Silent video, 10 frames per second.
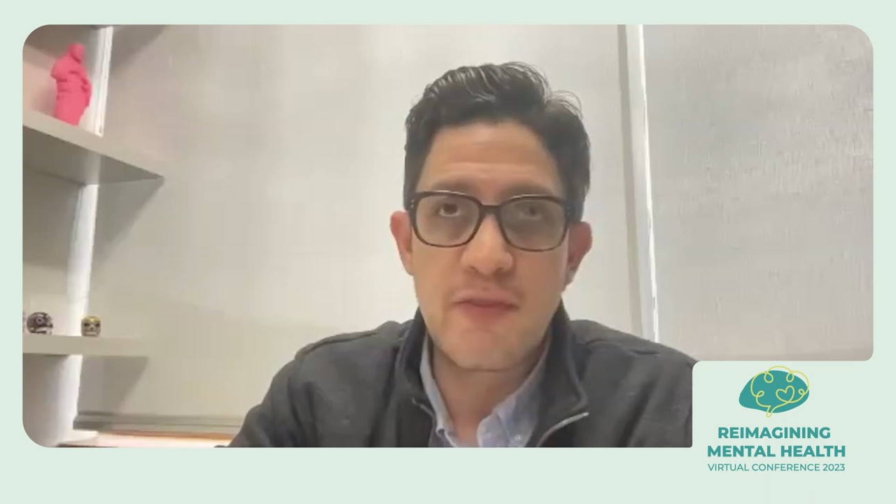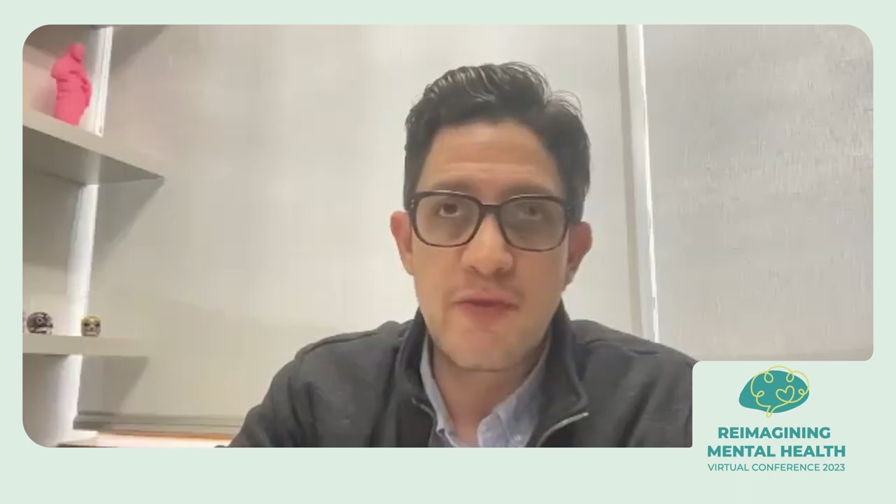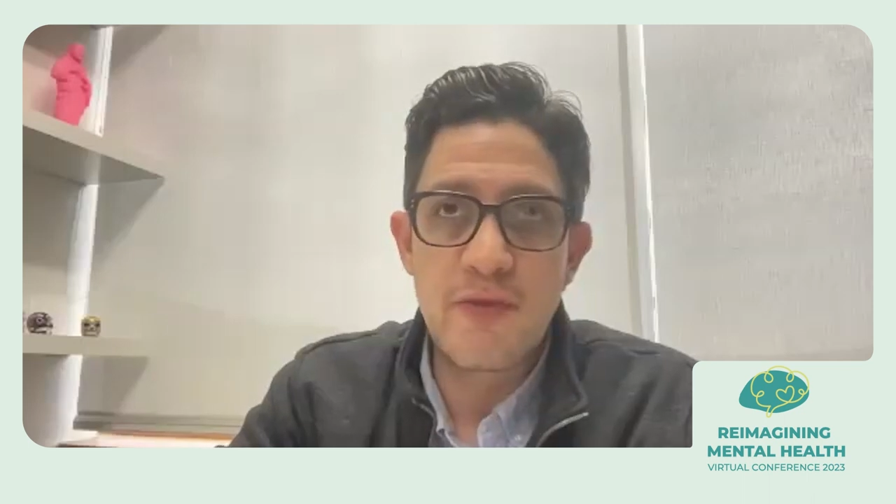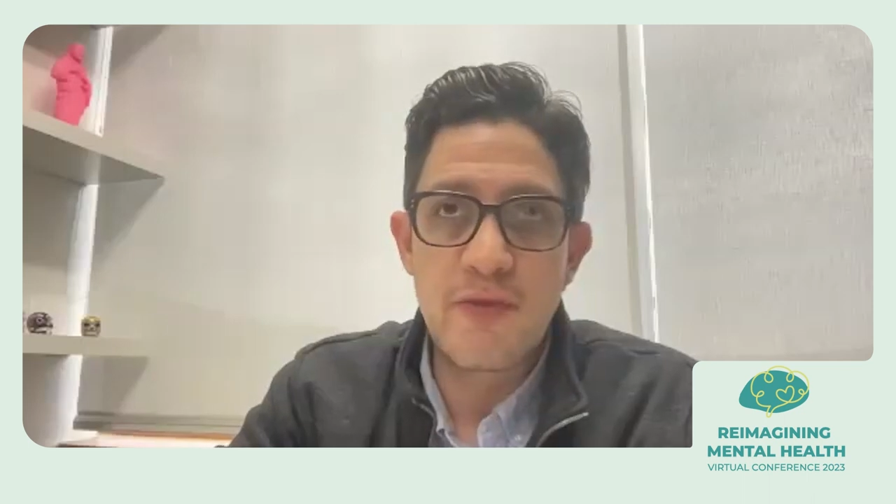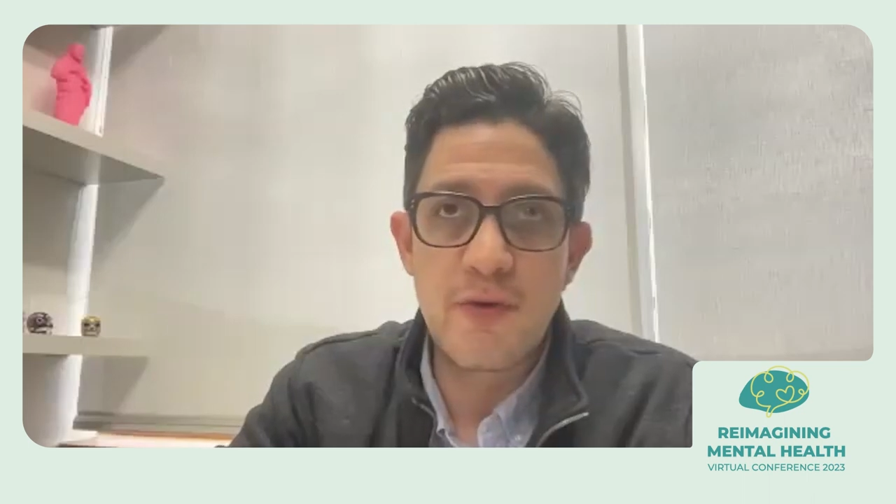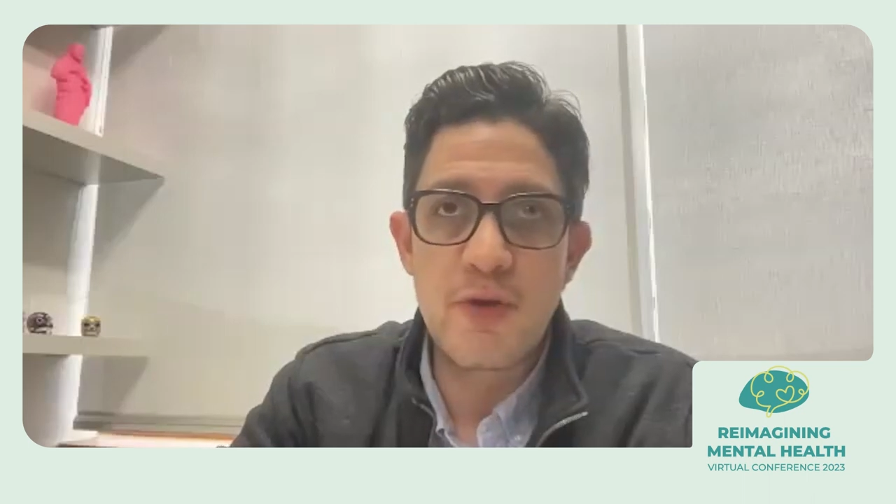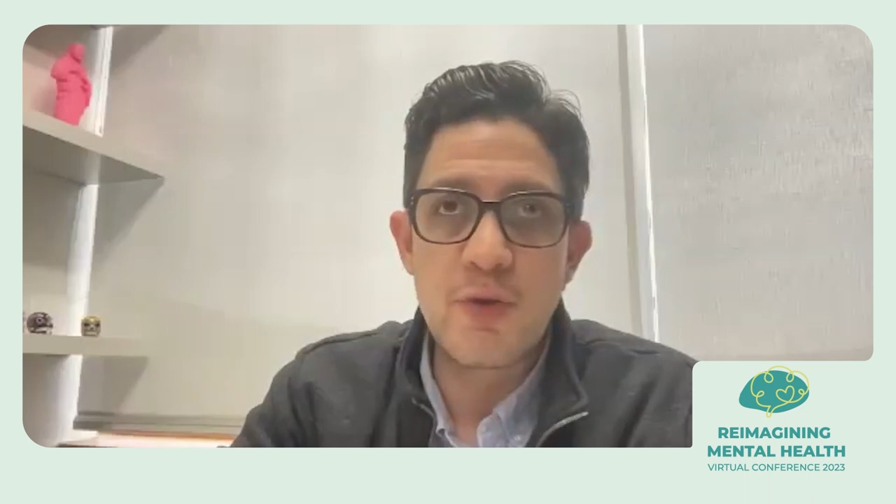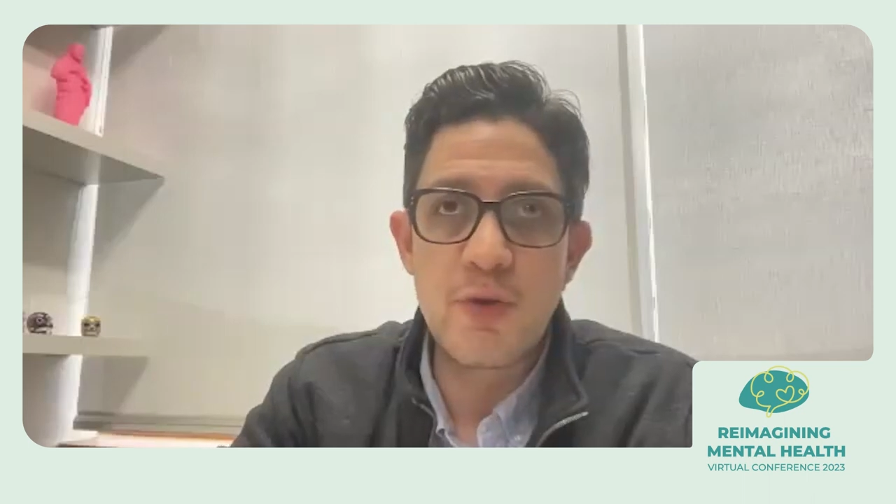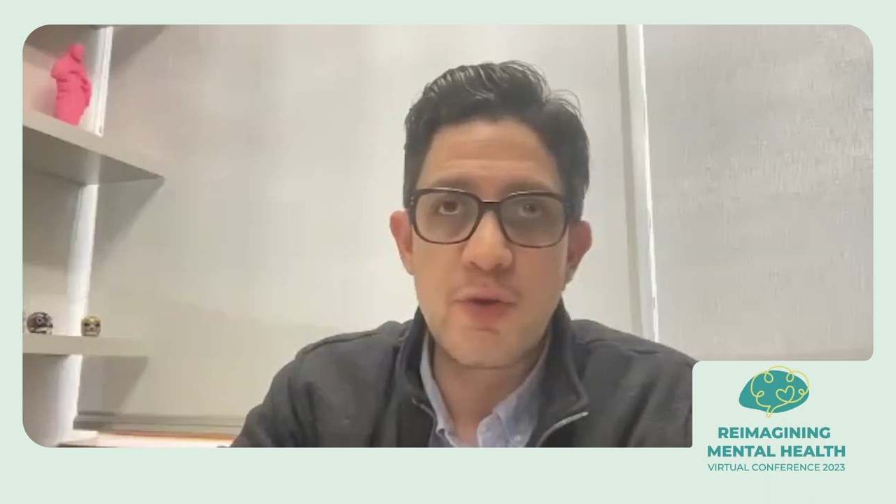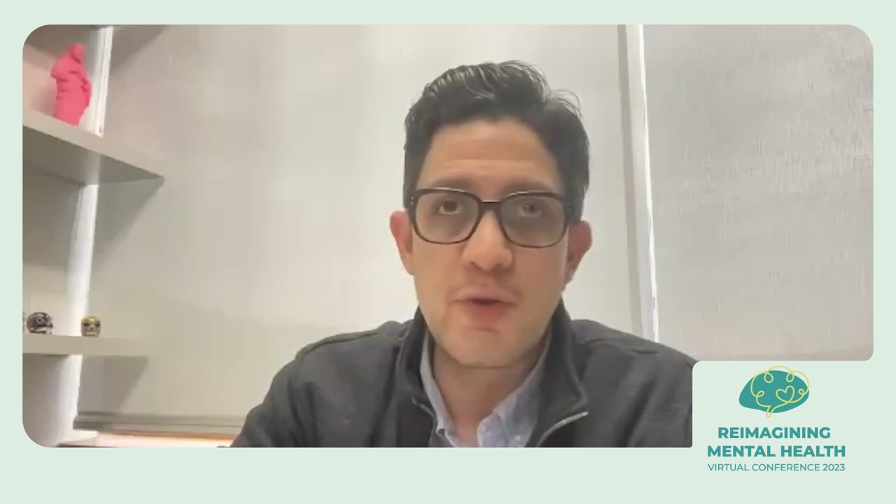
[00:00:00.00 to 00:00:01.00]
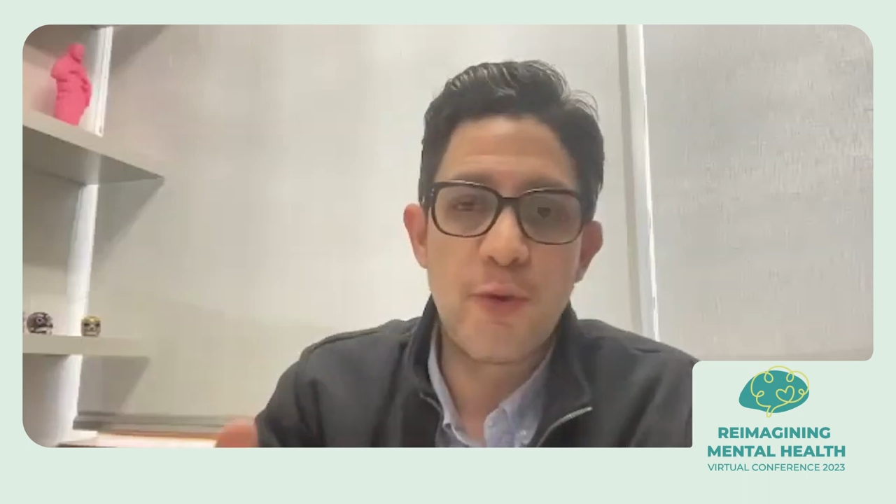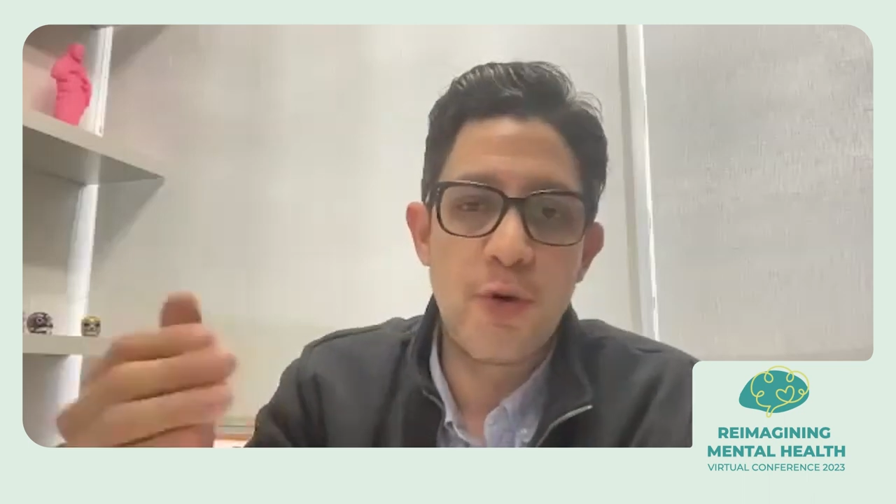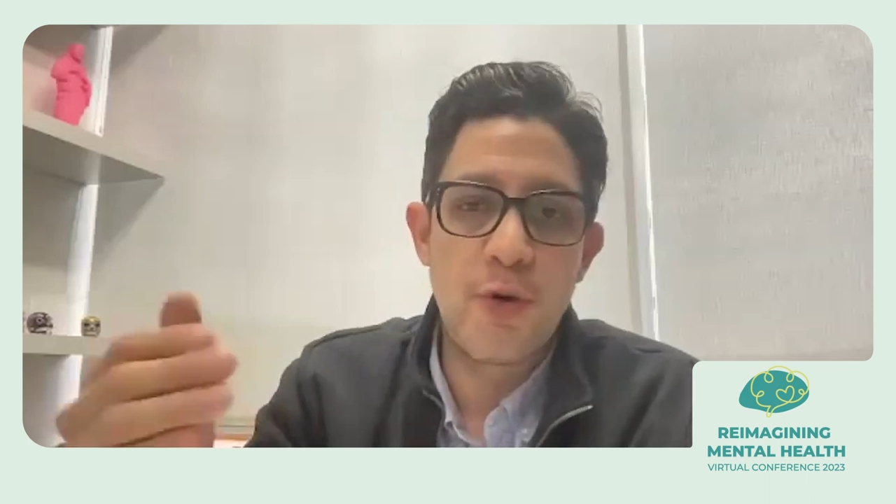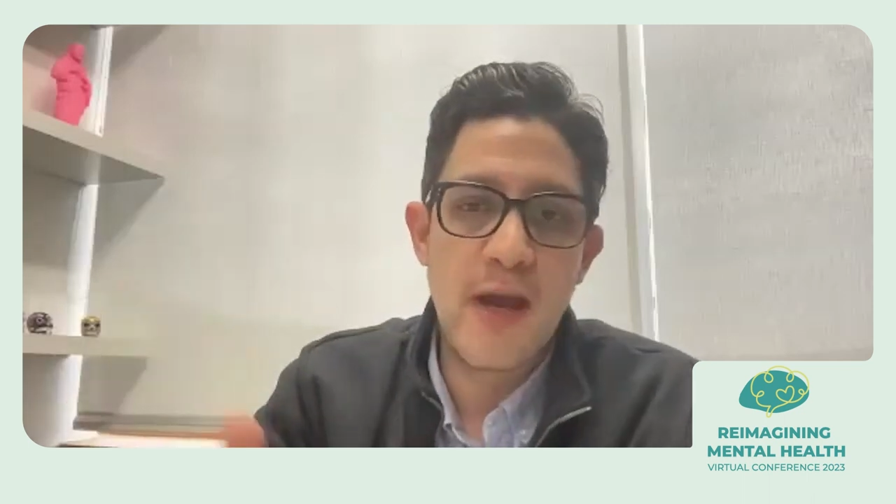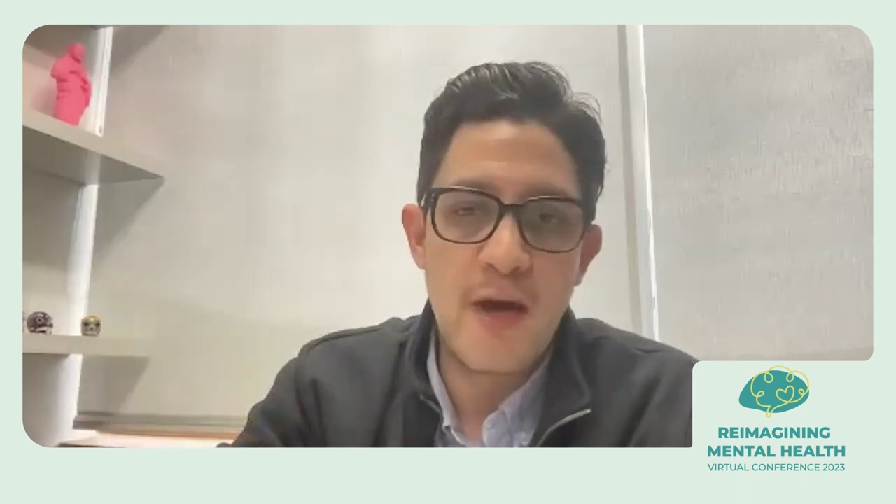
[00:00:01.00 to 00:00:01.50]
in their
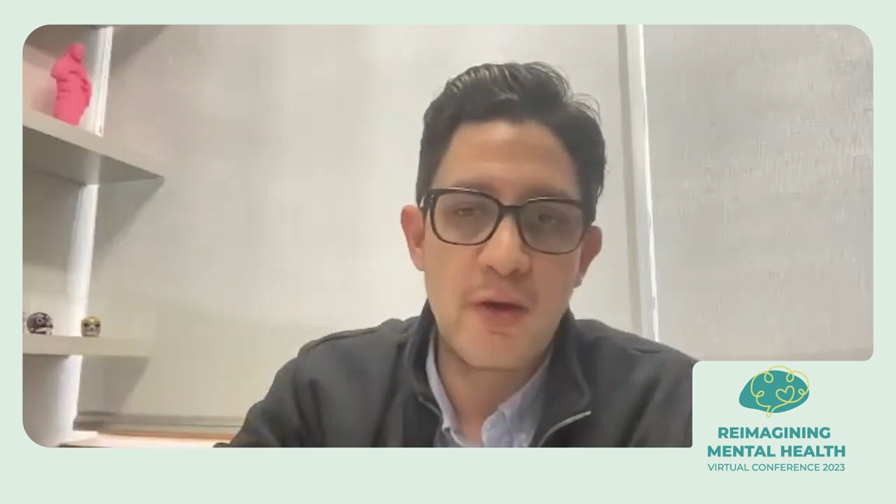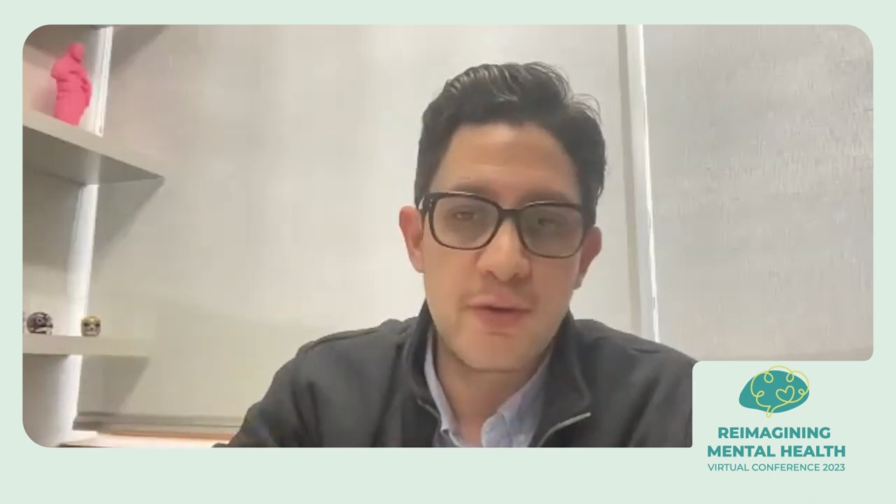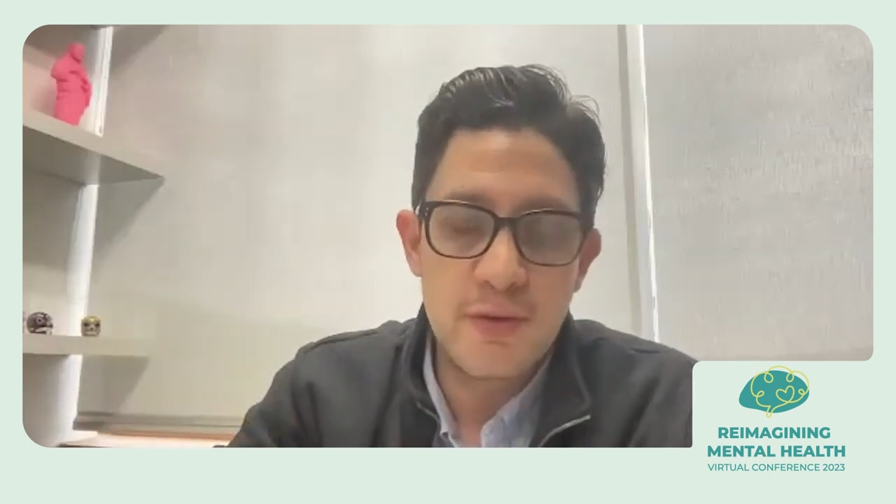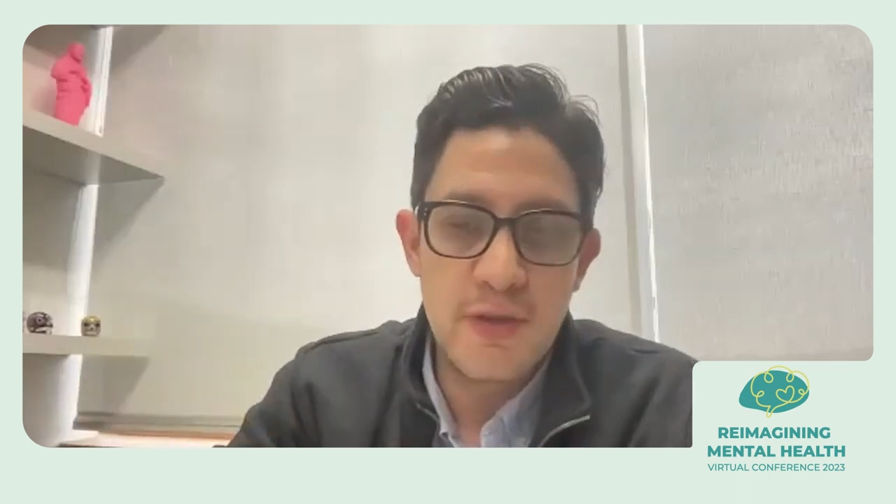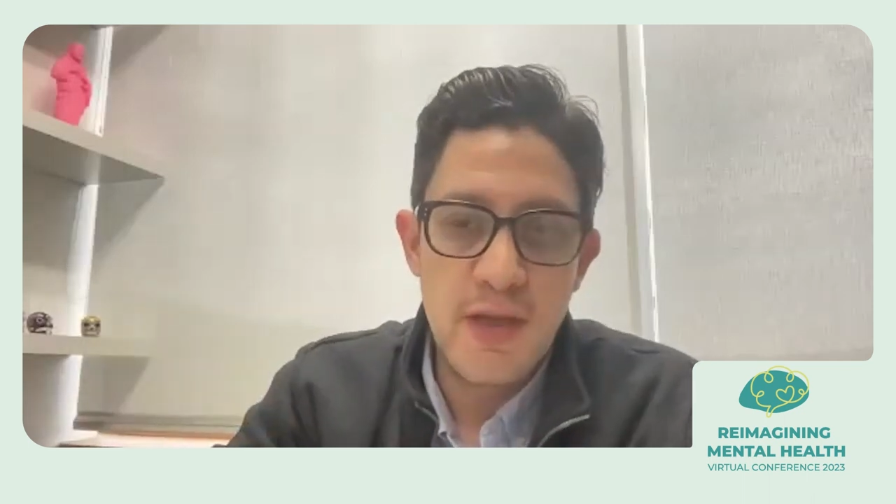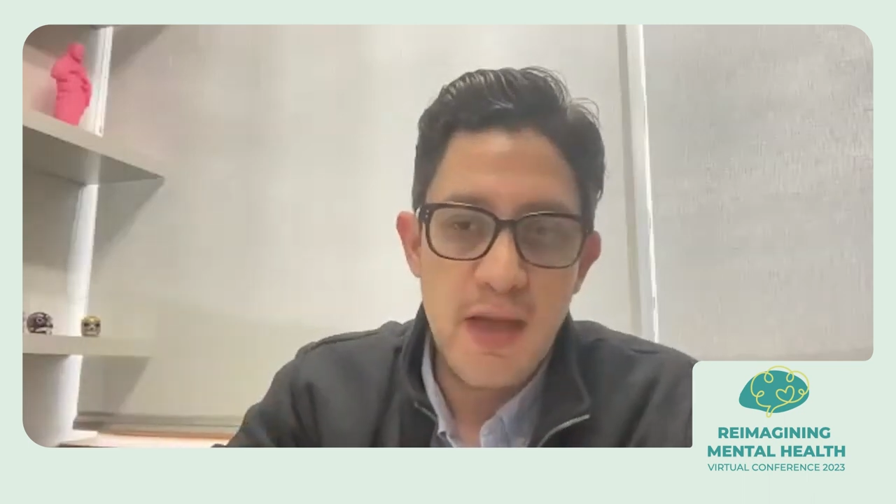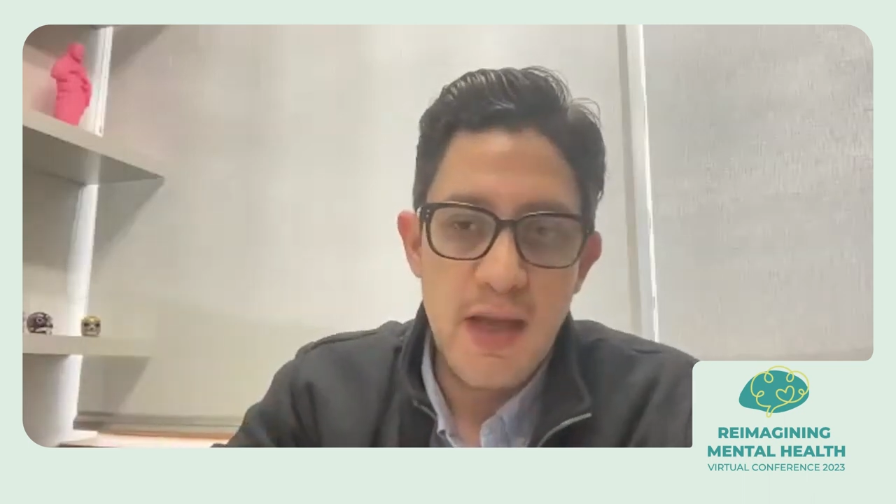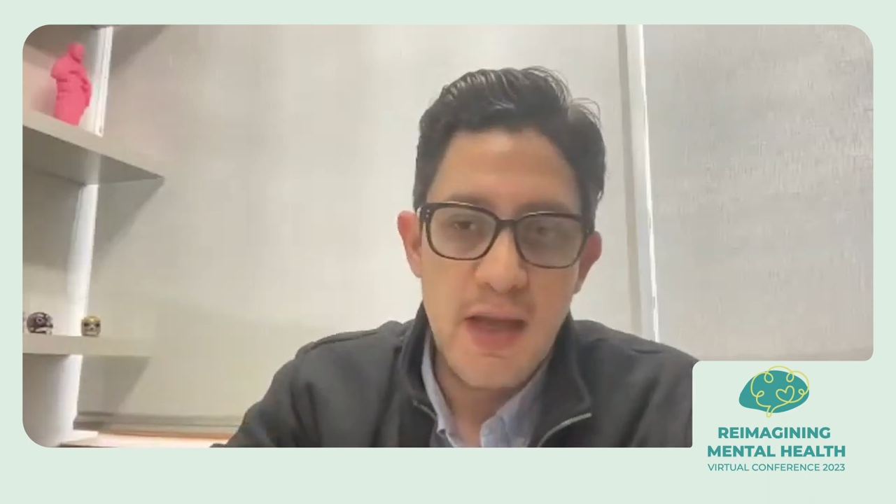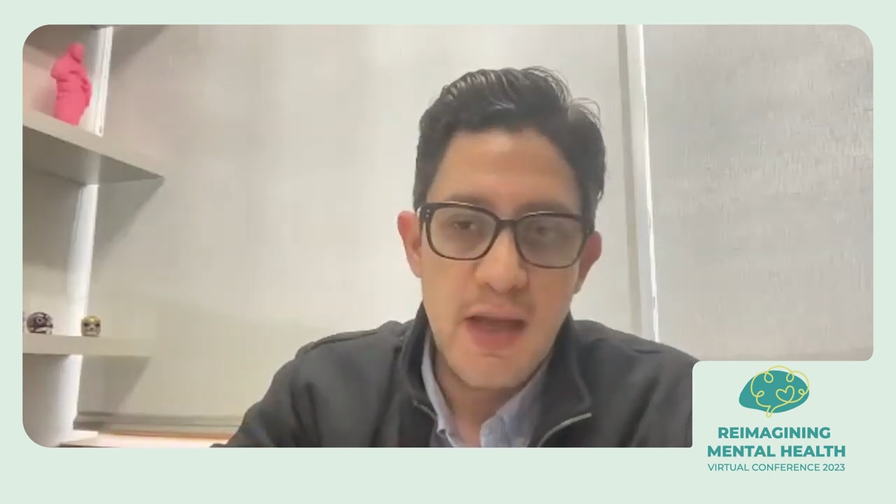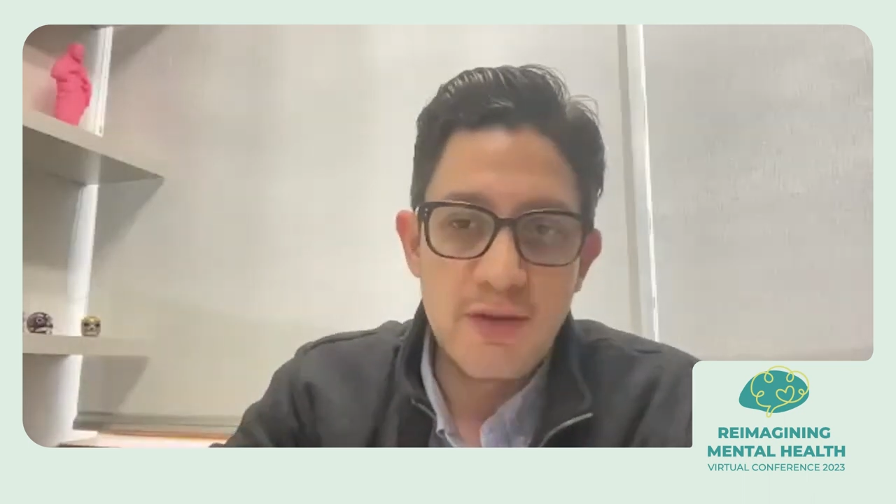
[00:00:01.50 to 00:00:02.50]
youth or adulthood